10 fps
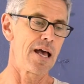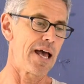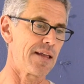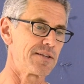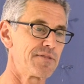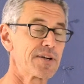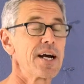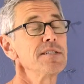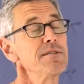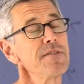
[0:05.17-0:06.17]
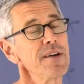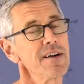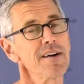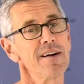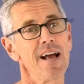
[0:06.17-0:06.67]
and the different kinds of
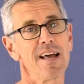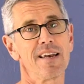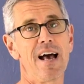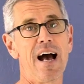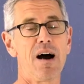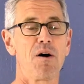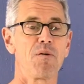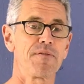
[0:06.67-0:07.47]
fear and how